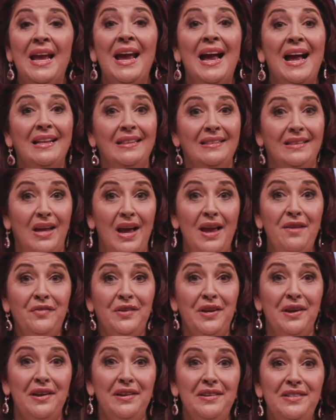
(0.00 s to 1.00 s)
a life
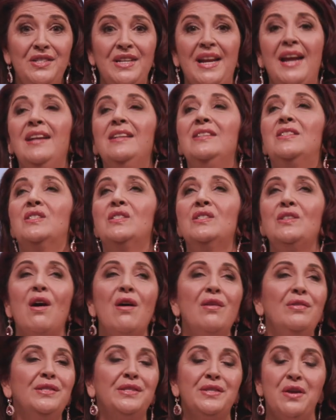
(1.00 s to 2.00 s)
coach, and
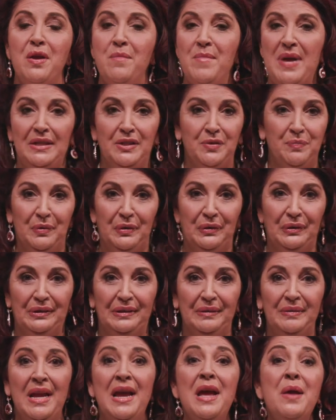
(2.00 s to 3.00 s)
so much
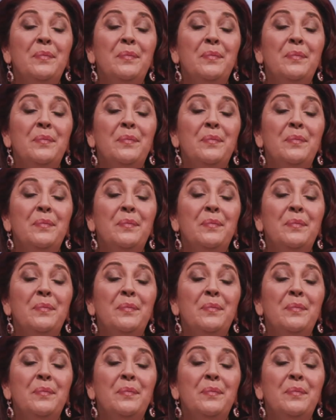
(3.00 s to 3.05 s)
more.